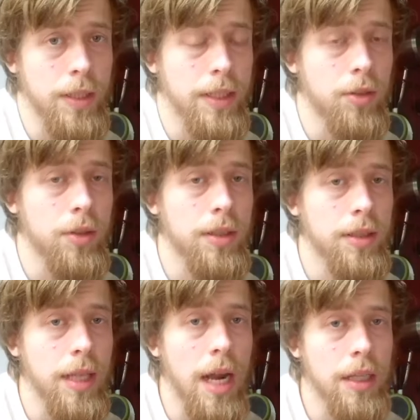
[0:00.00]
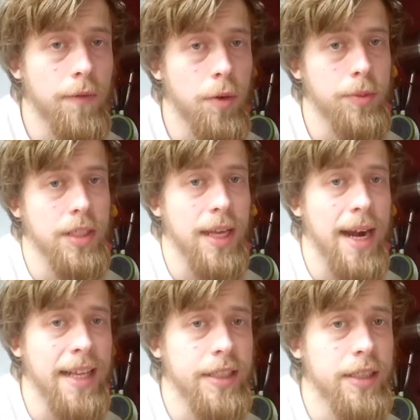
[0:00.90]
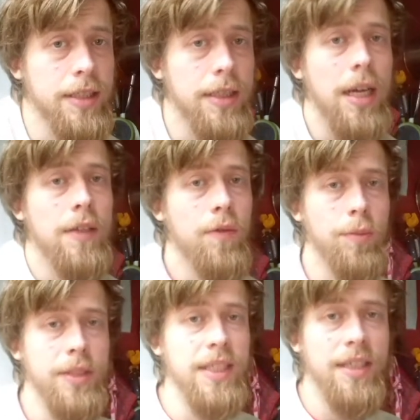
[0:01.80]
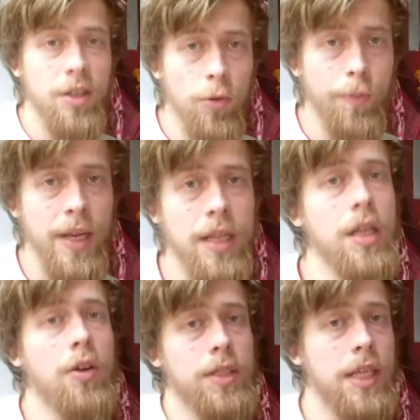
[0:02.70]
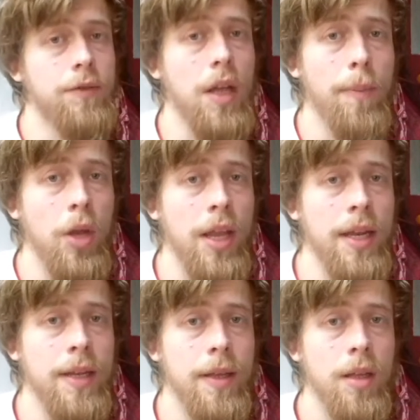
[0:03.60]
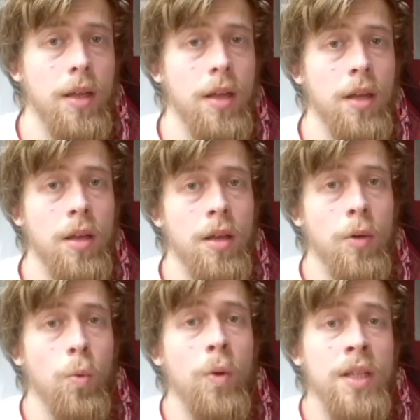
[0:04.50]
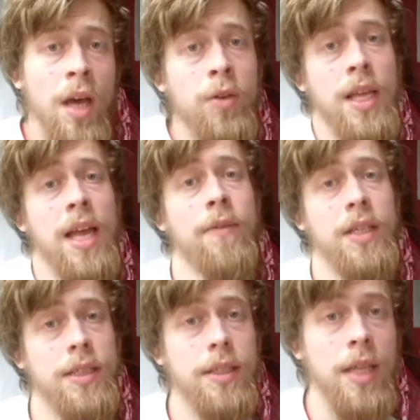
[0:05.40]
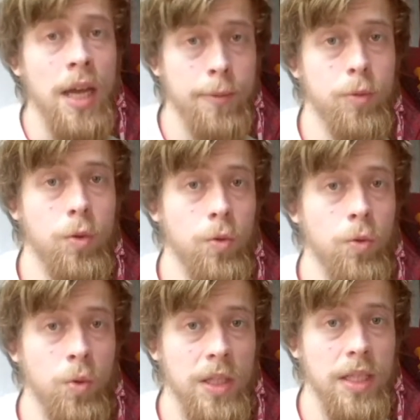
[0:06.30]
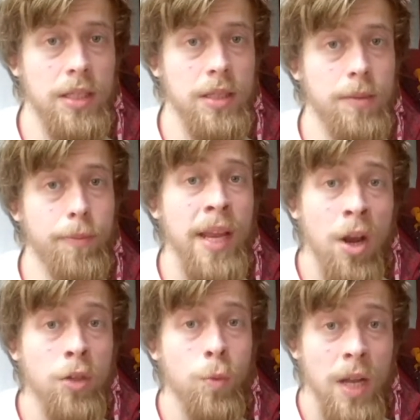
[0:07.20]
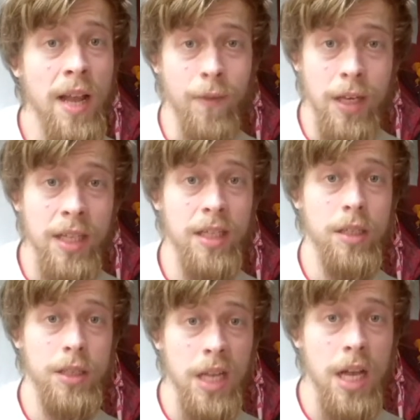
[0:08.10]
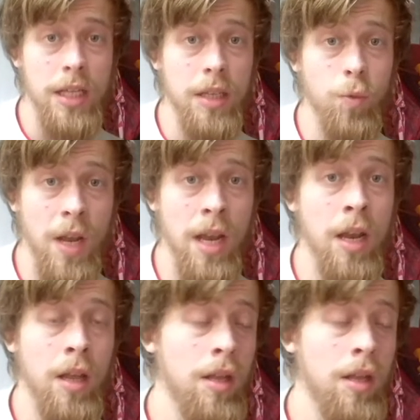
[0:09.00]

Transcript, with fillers: need to start from scratch, start from zero, build ourselves up again without having the time to do this because we have a little child as well.